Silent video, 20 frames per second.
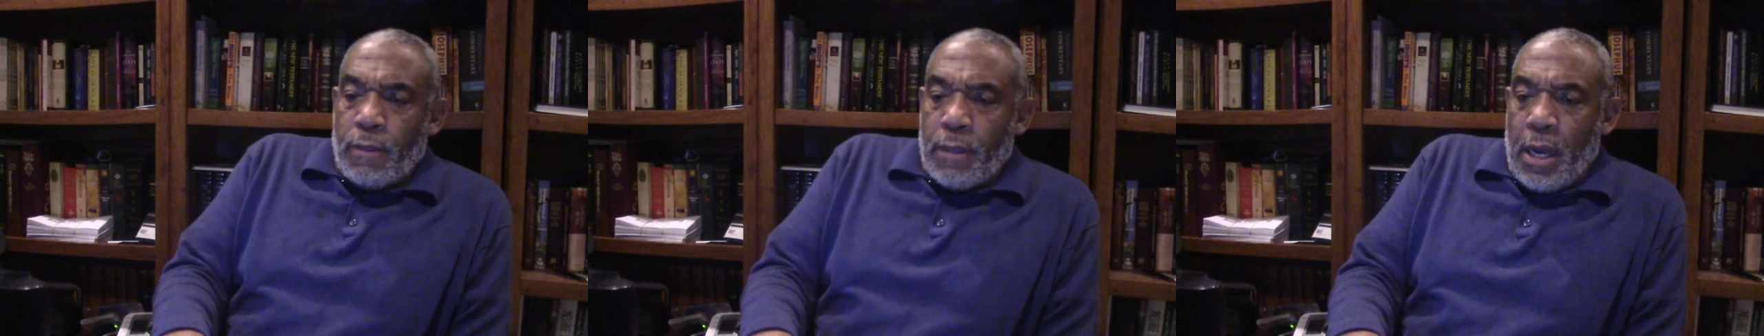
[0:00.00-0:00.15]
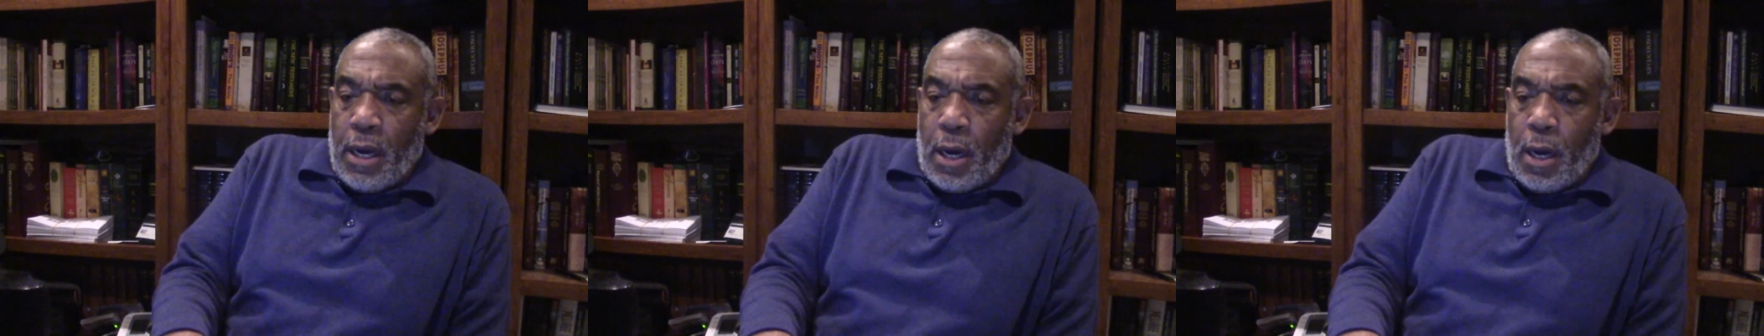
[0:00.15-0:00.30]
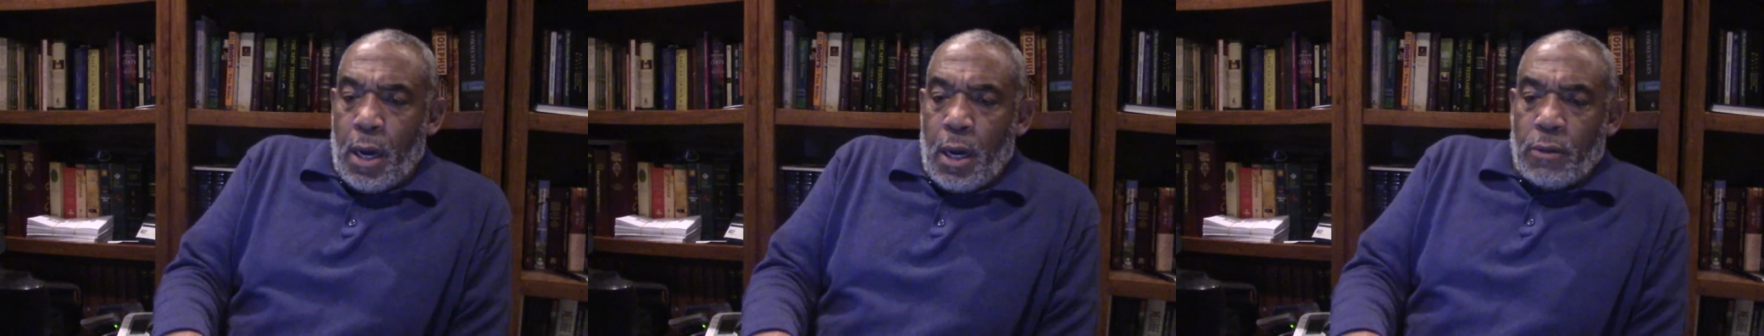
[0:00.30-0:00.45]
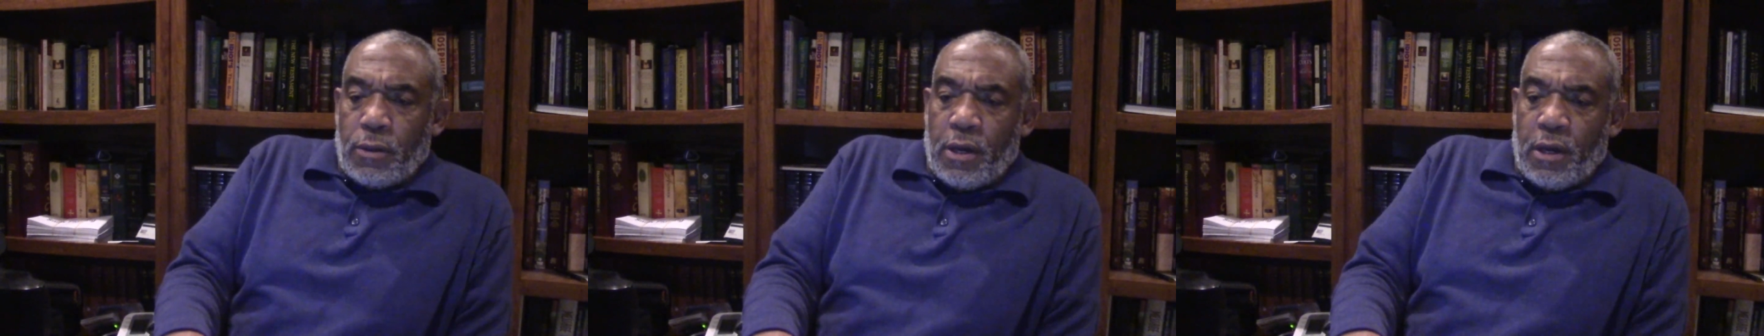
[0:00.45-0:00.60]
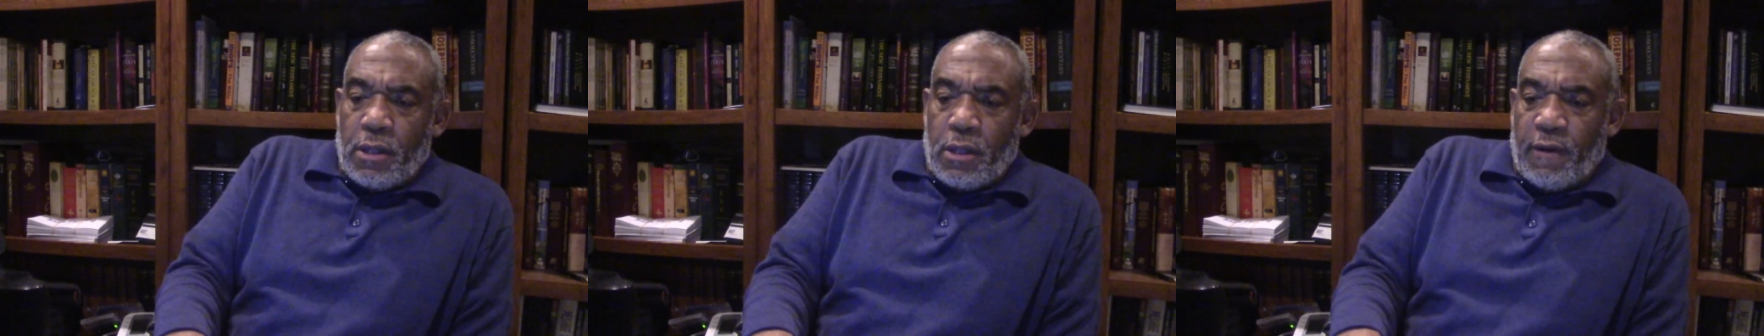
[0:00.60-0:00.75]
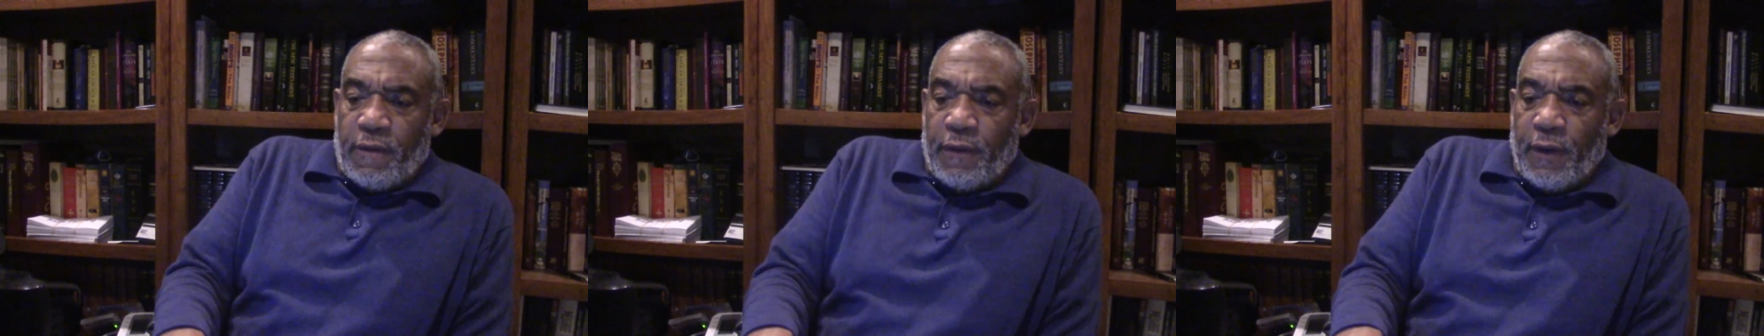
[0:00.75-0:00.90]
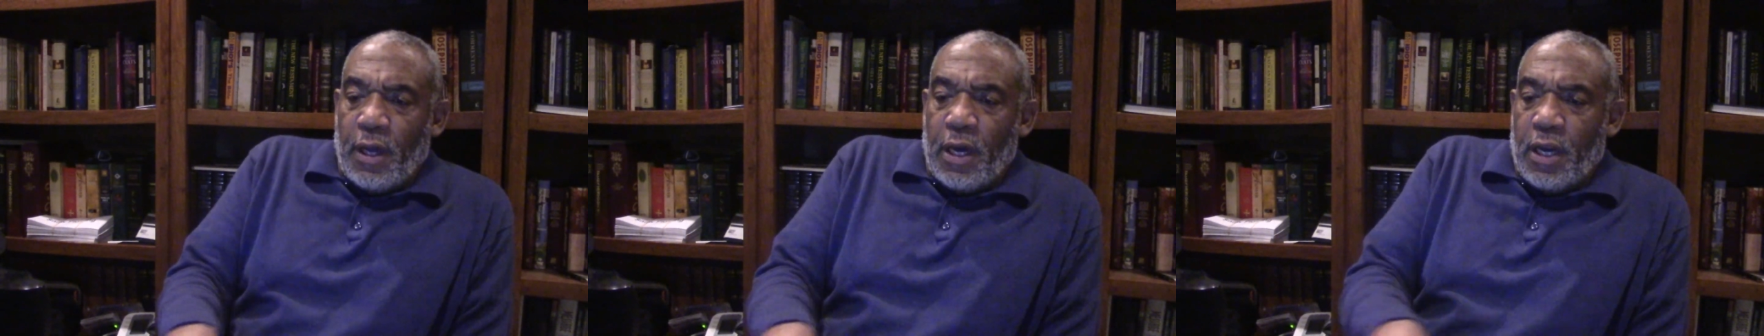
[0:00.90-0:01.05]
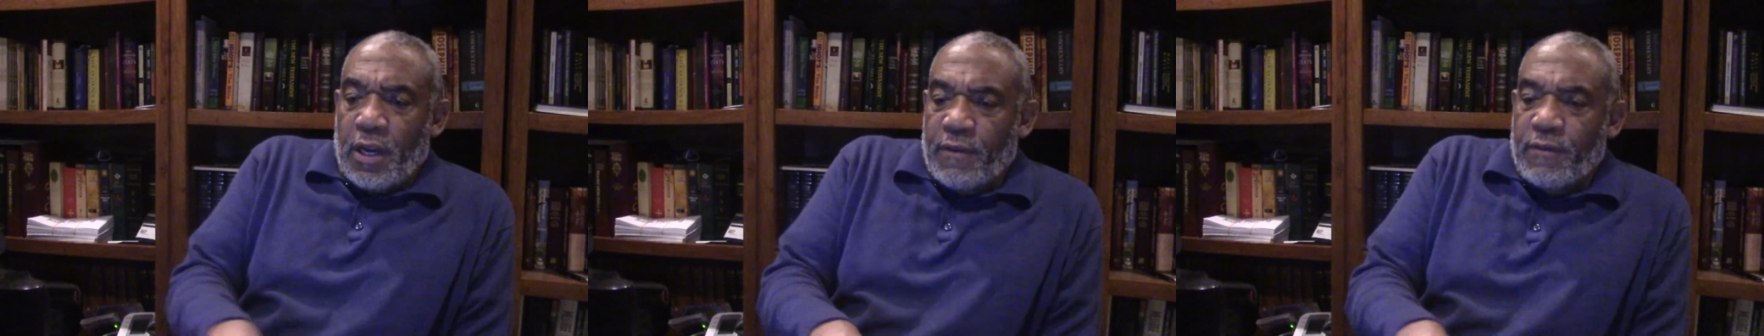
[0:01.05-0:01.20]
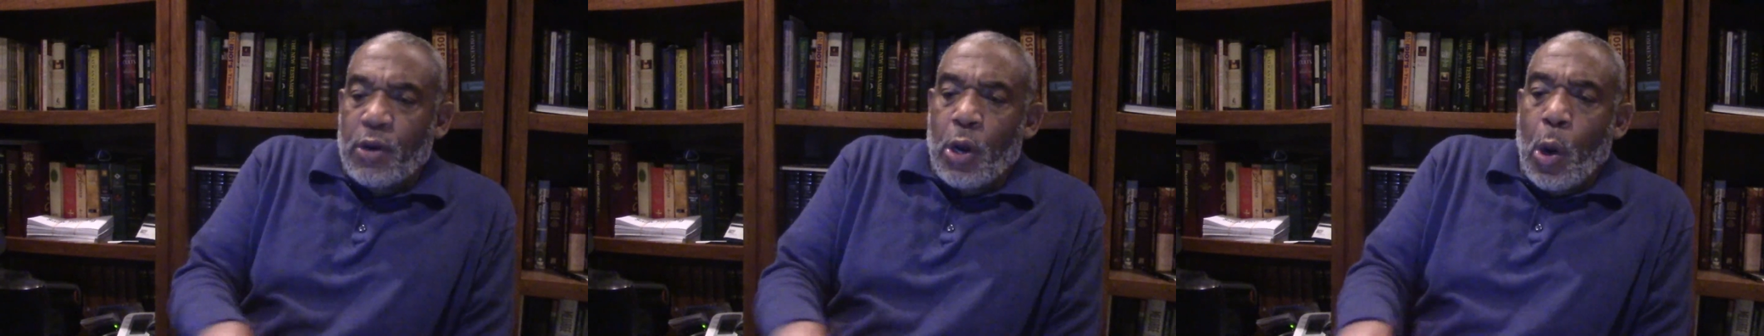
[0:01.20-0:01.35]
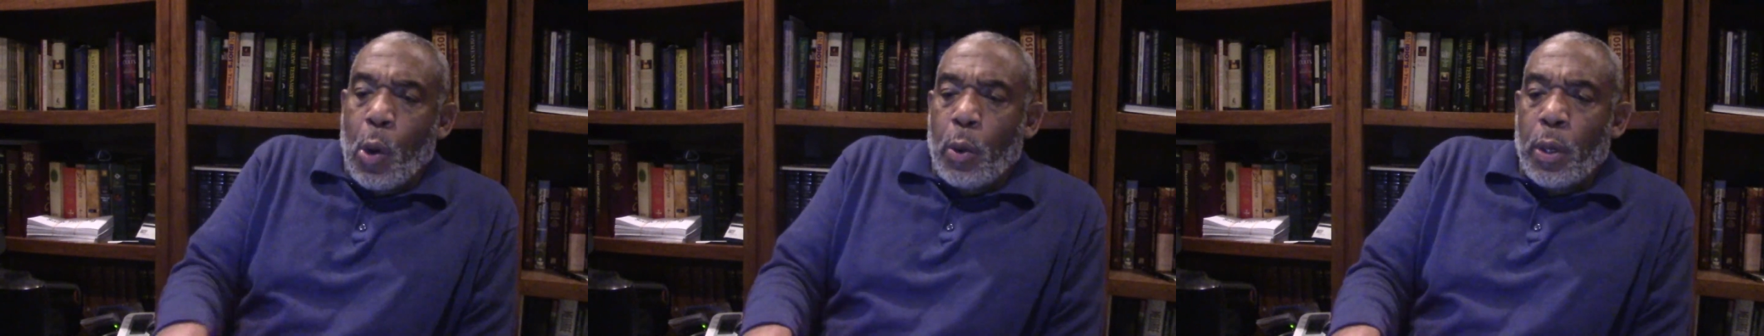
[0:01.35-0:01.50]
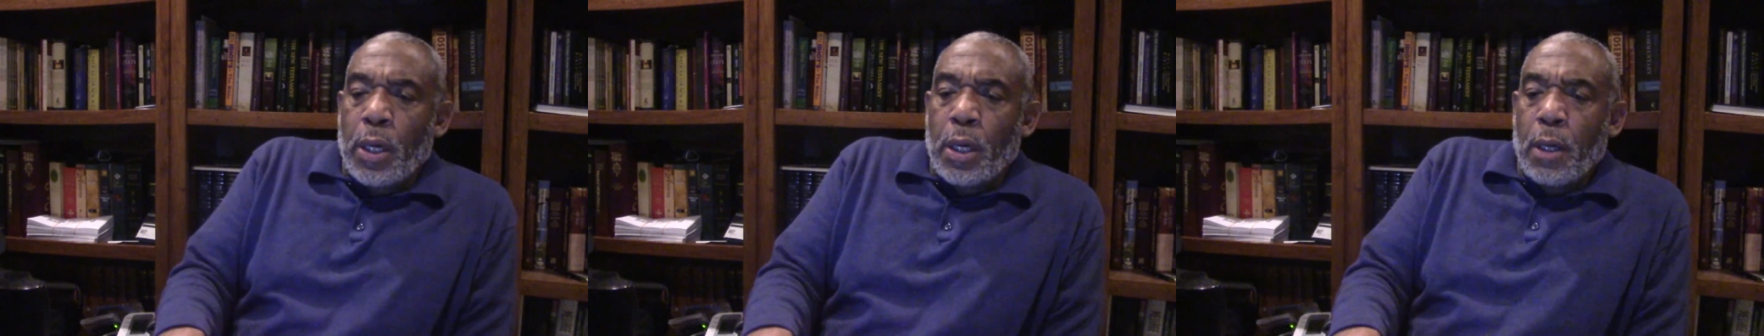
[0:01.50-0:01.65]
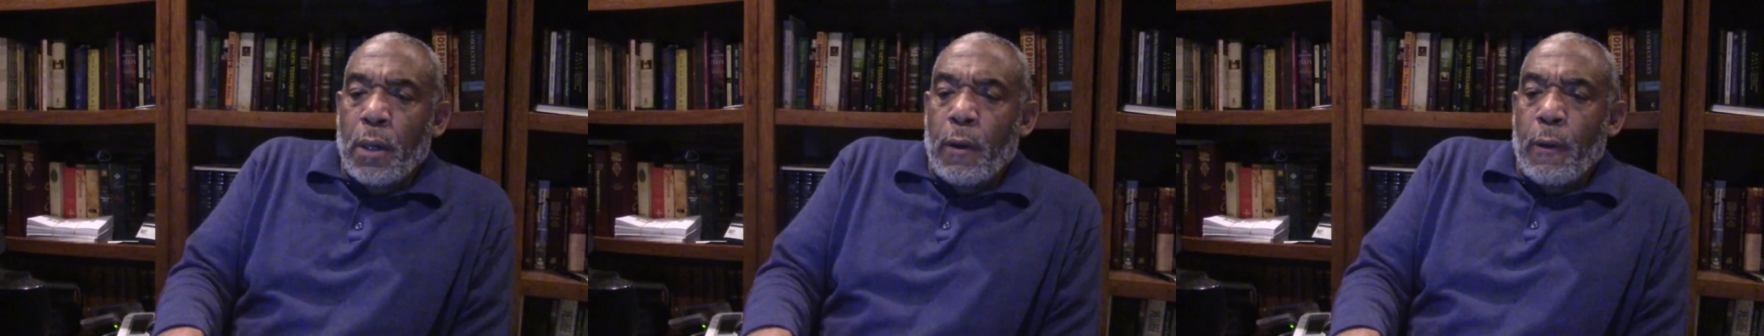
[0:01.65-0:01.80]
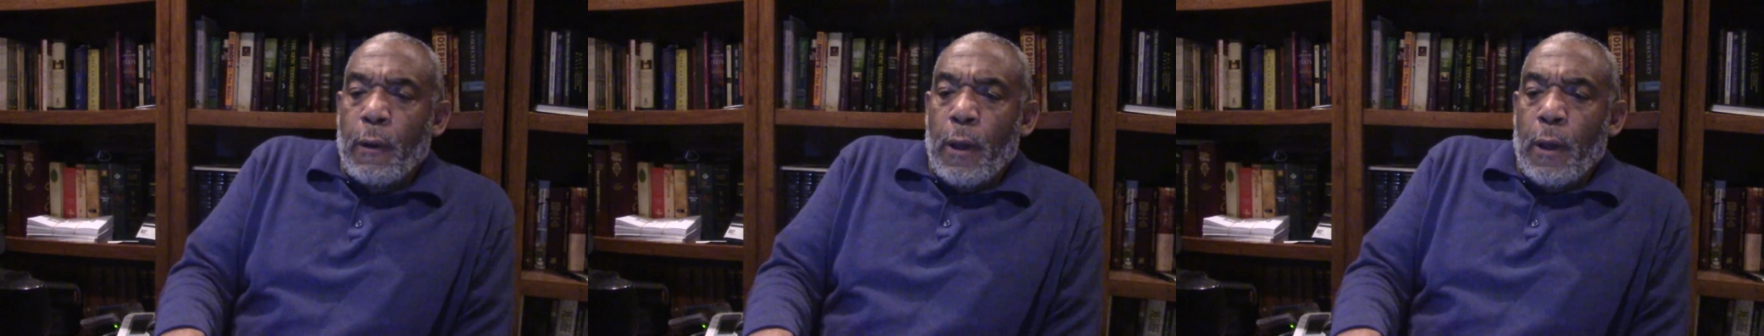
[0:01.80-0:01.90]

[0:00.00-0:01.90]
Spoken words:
the flood of Noah,